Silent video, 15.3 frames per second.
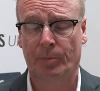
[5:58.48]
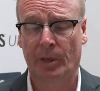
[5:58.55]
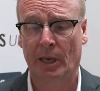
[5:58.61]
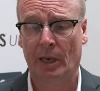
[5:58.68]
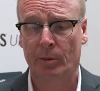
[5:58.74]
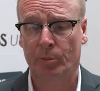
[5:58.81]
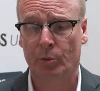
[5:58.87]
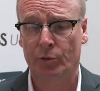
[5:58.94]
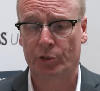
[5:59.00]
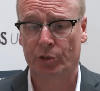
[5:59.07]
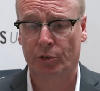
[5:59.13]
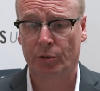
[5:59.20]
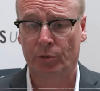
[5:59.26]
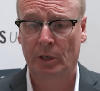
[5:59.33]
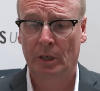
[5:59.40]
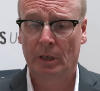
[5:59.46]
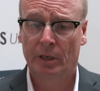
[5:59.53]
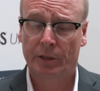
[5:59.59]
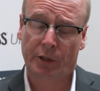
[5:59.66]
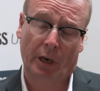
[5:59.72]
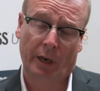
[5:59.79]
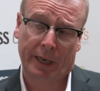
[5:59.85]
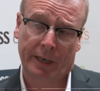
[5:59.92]
to be able to
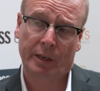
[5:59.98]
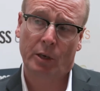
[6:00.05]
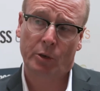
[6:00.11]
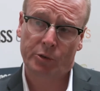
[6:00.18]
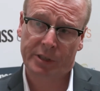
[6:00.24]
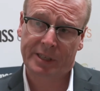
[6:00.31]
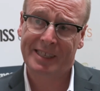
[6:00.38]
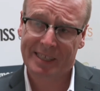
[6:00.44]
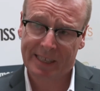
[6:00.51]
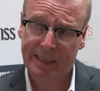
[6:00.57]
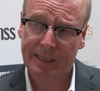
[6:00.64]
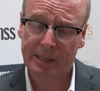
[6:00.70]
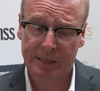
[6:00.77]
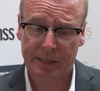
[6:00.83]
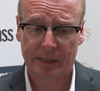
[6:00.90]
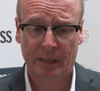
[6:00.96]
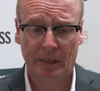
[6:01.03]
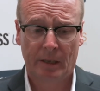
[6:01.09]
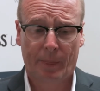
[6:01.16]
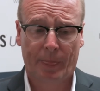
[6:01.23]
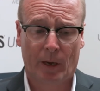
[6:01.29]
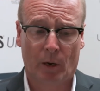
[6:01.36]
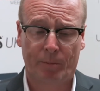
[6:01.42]
diagnose disease
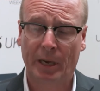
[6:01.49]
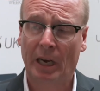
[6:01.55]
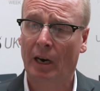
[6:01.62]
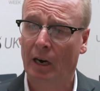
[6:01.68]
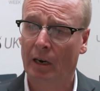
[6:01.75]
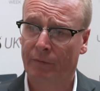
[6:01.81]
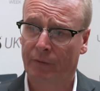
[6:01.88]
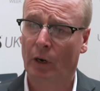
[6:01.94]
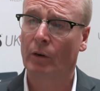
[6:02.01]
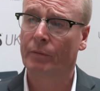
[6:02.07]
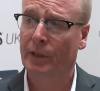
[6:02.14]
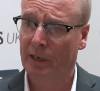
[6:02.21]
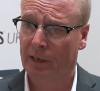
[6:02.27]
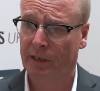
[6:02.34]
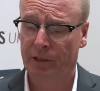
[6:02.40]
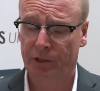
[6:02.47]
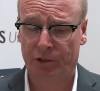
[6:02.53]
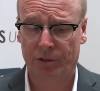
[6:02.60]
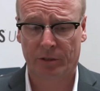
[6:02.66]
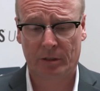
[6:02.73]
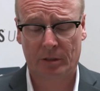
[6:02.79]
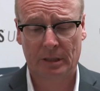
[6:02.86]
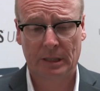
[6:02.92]
on behalf of the
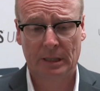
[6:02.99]
clinician.